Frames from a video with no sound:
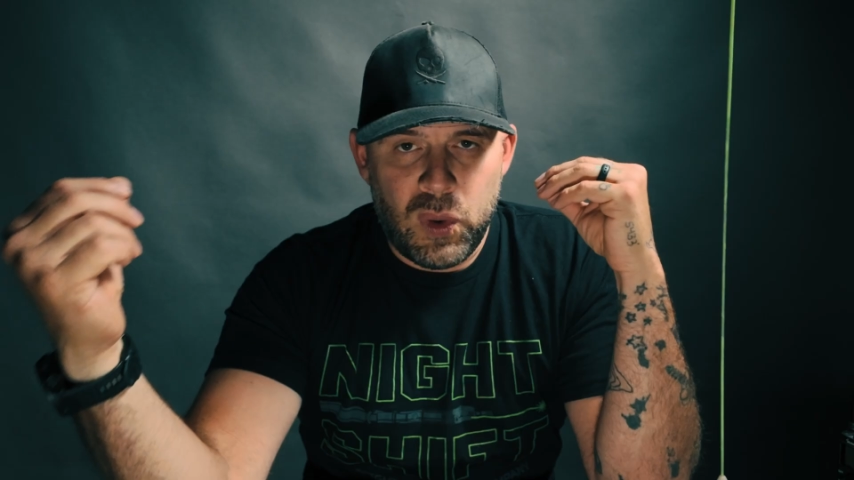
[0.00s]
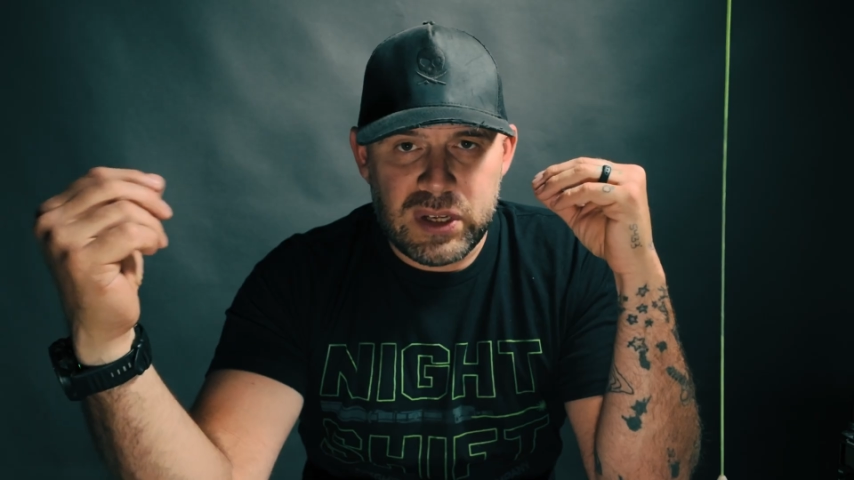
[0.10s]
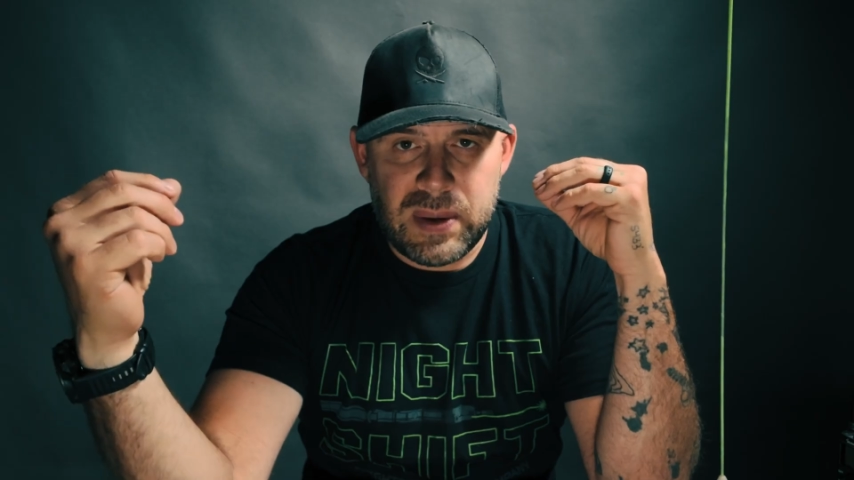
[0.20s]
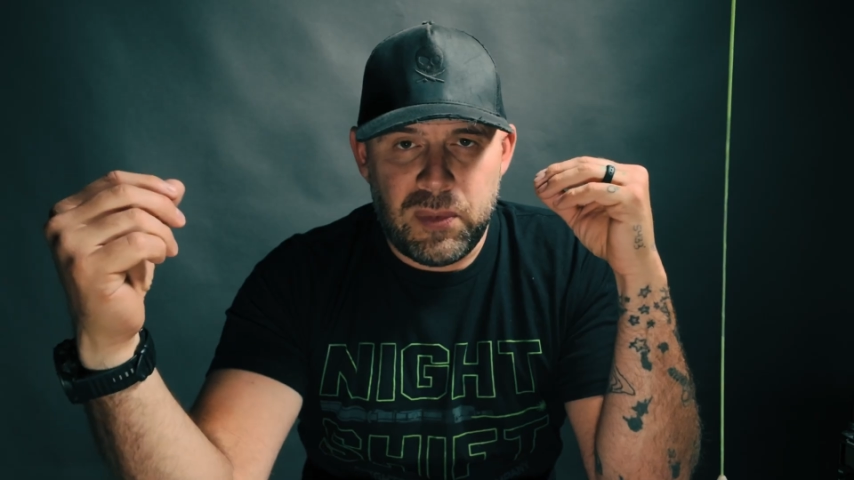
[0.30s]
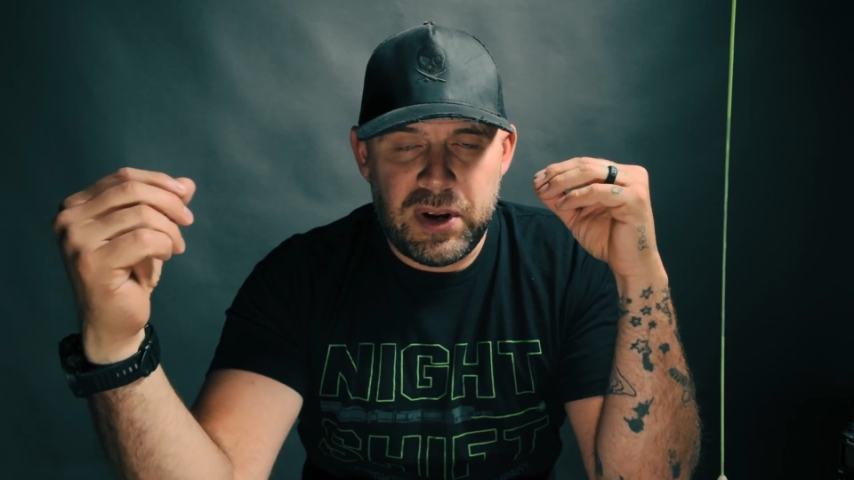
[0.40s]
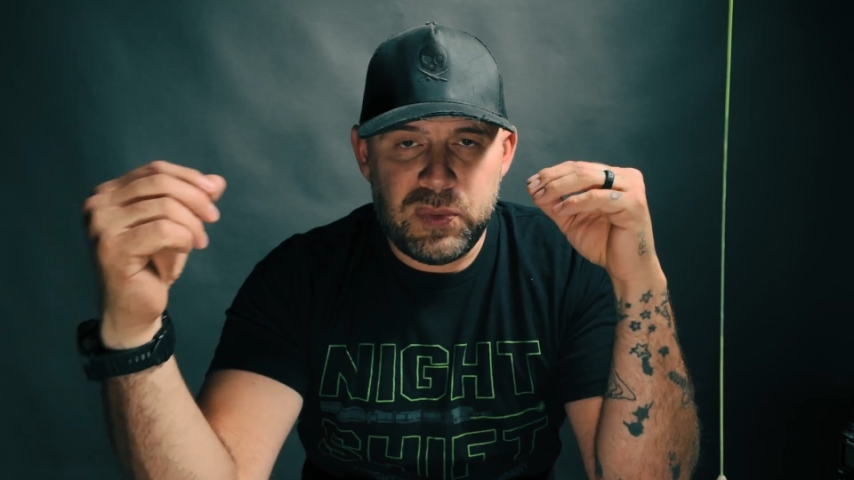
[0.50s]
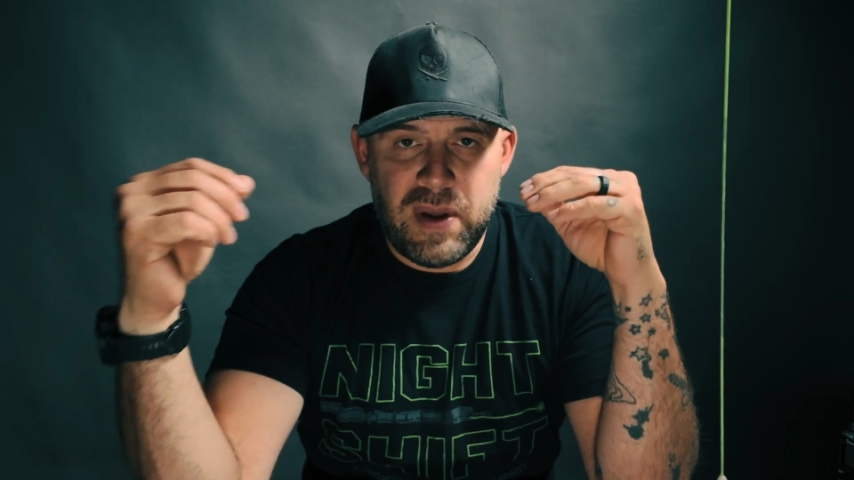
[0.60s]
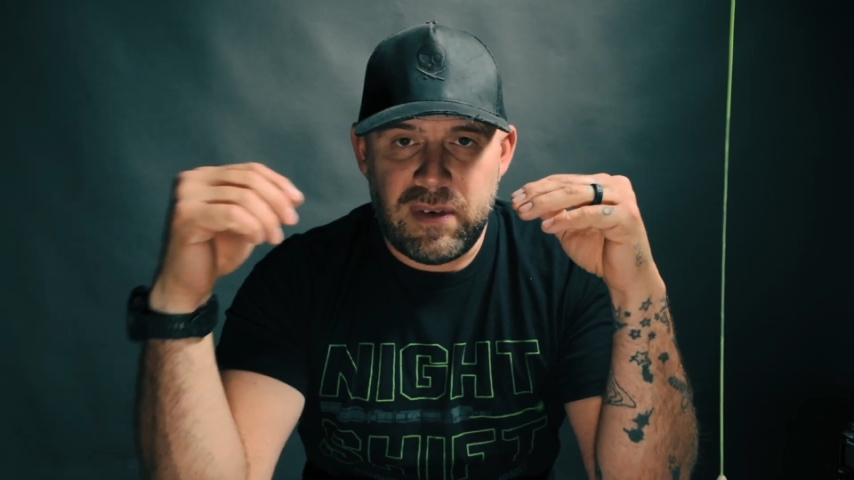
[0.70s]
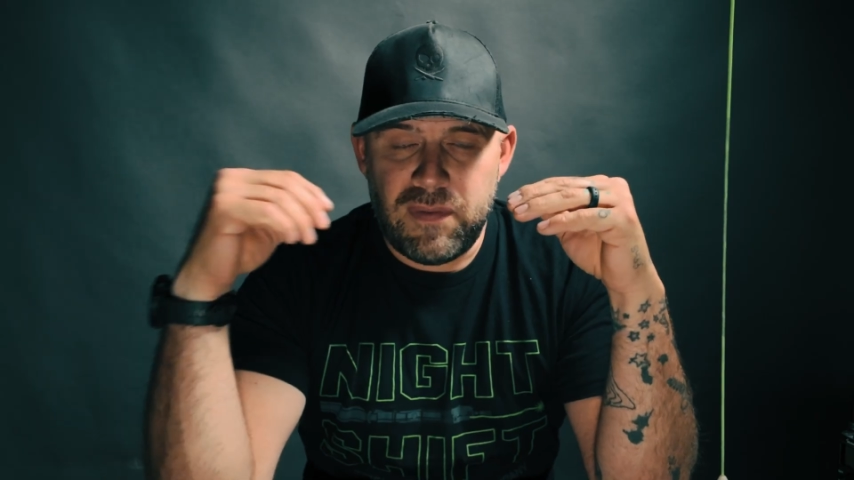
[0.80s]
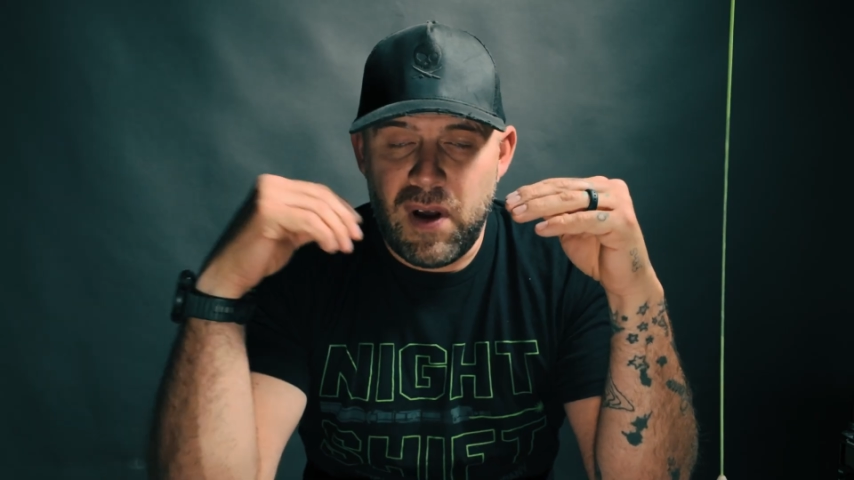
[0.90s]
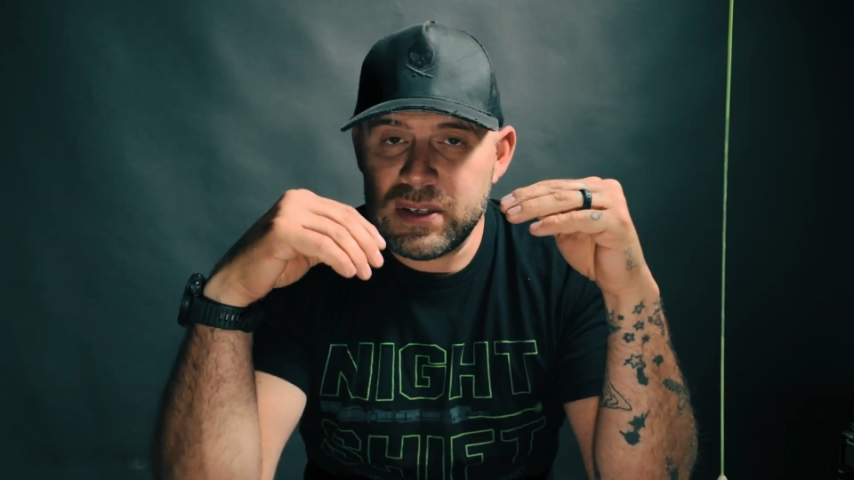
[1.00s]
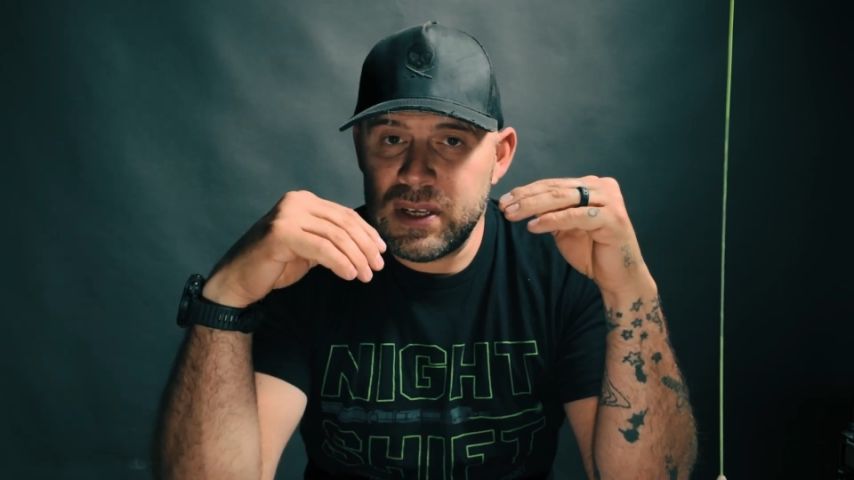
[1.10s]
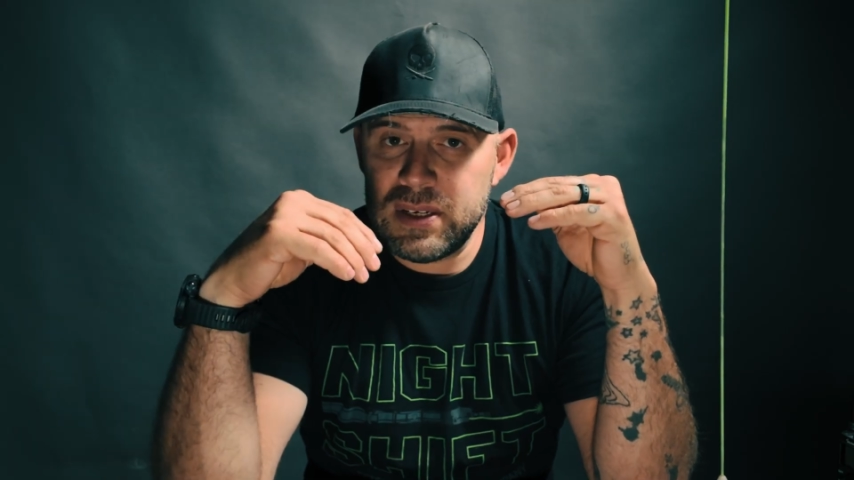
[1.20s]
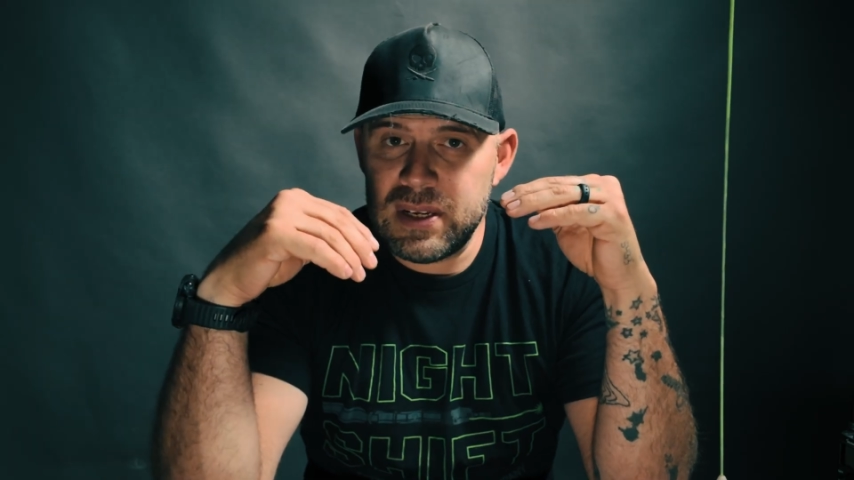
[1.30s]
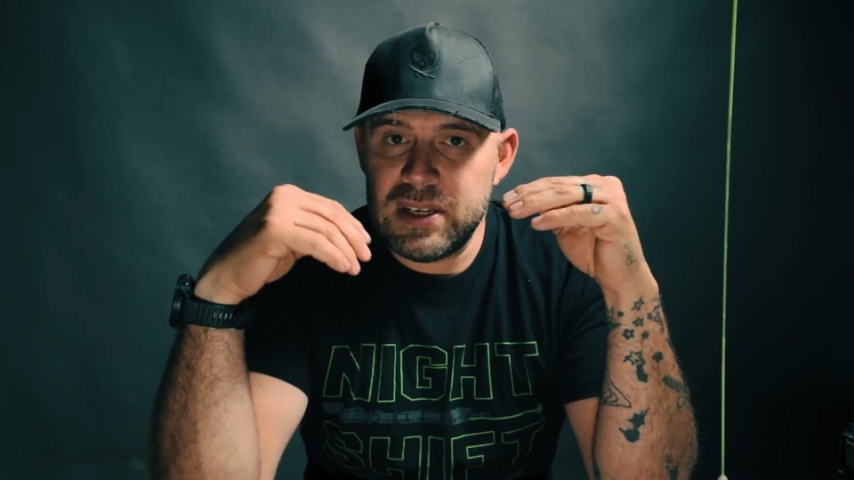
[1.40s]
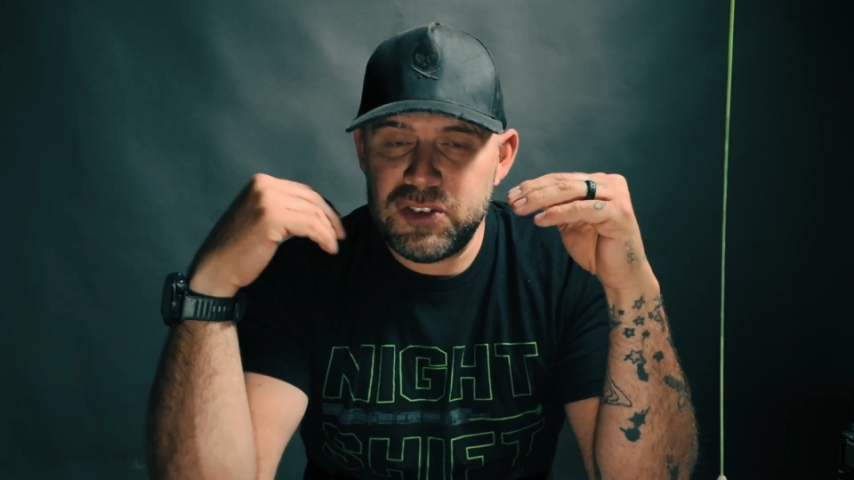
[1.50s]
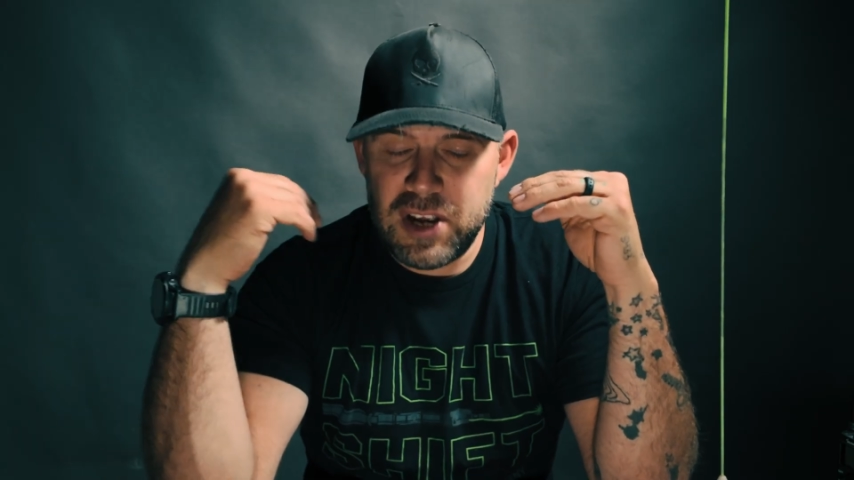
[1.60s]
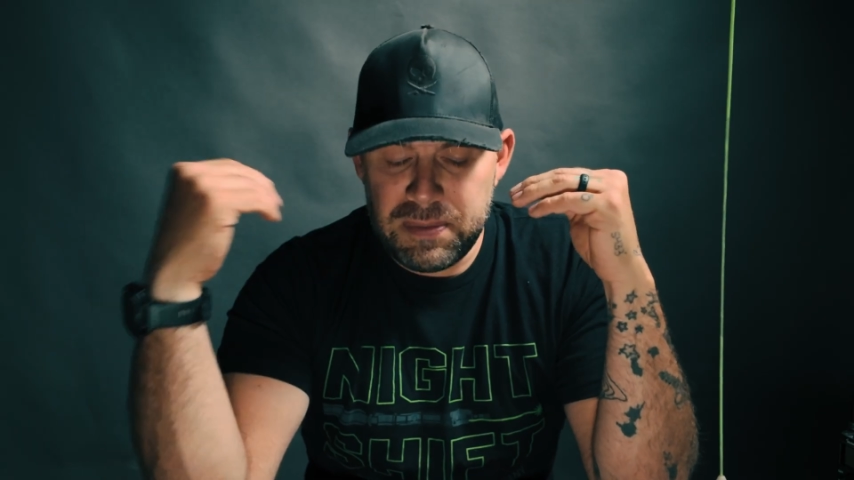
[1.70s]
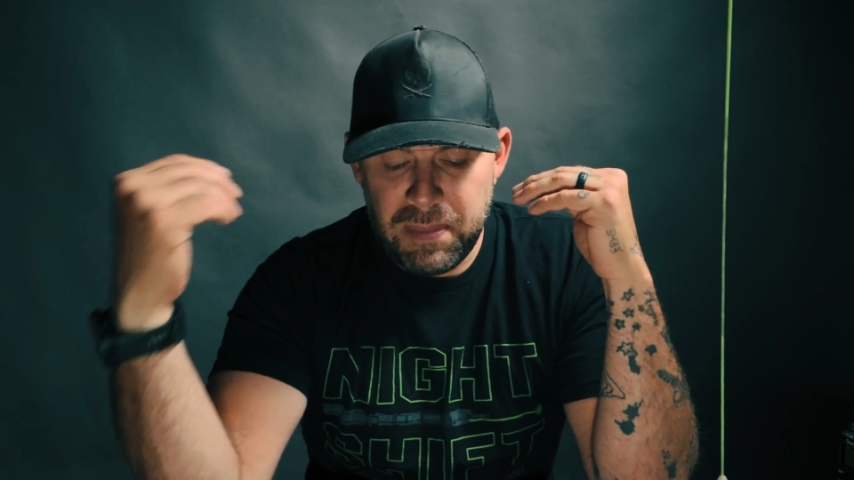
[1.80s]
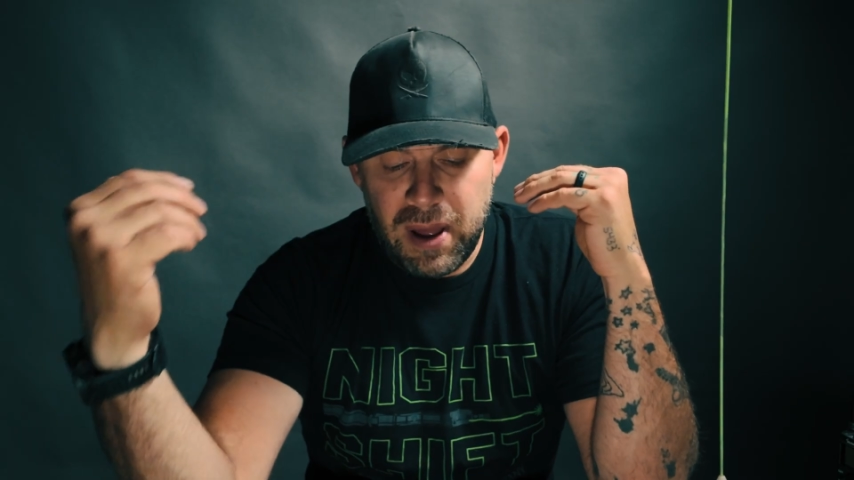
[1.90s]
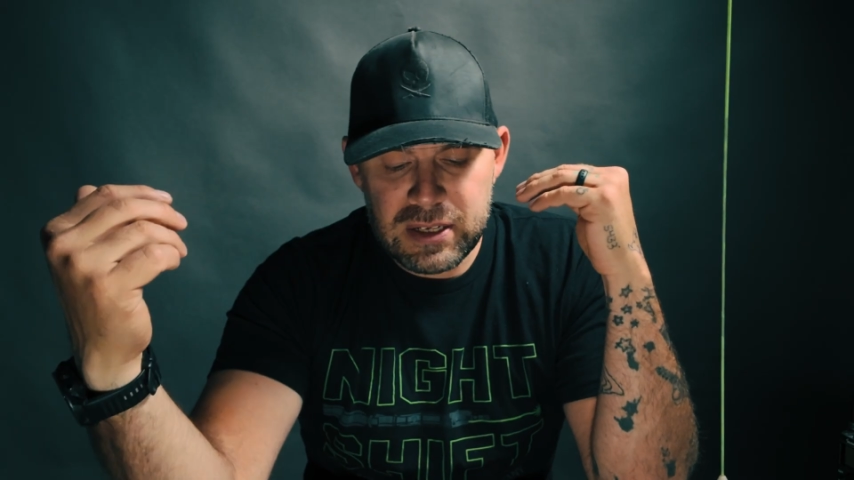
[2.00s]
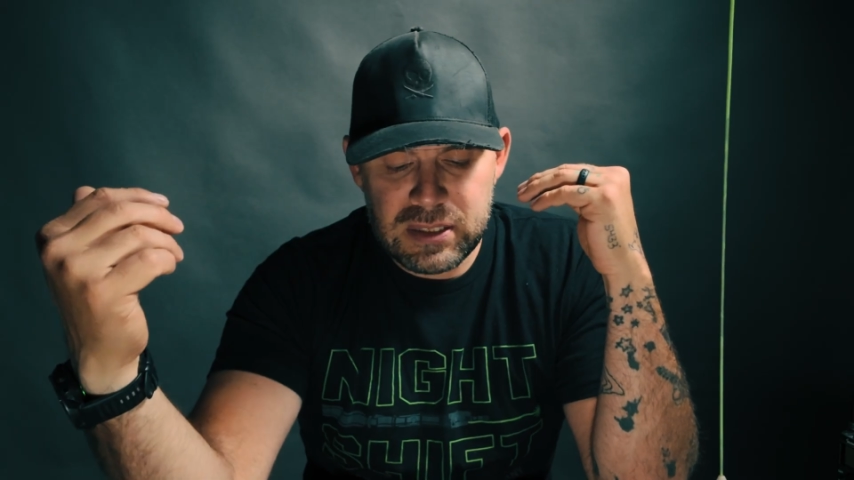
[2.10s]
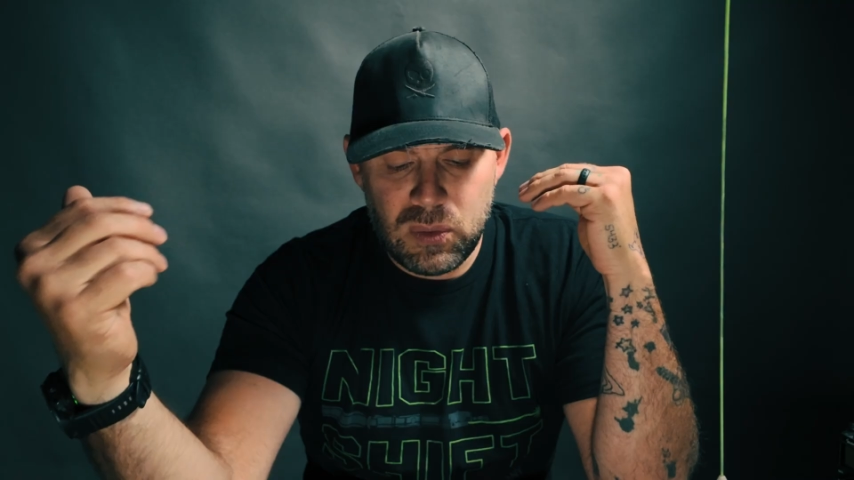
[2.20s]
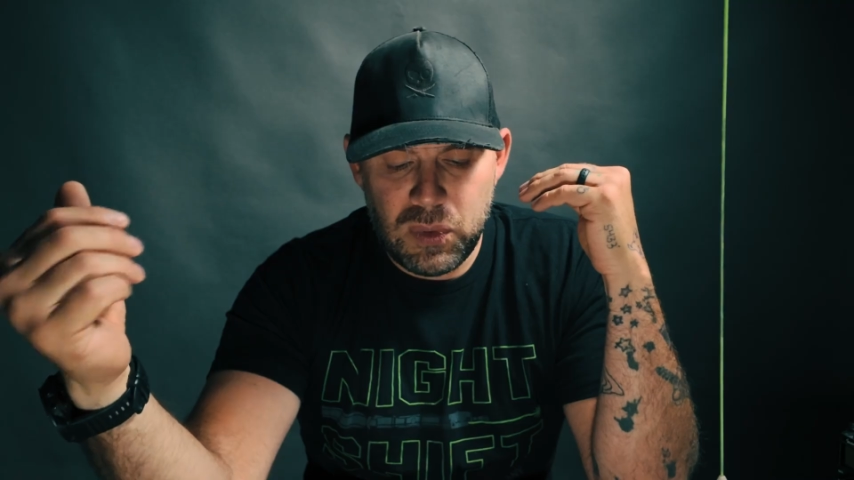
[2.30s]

Quick summary is we have a Fox Hunt checkbox,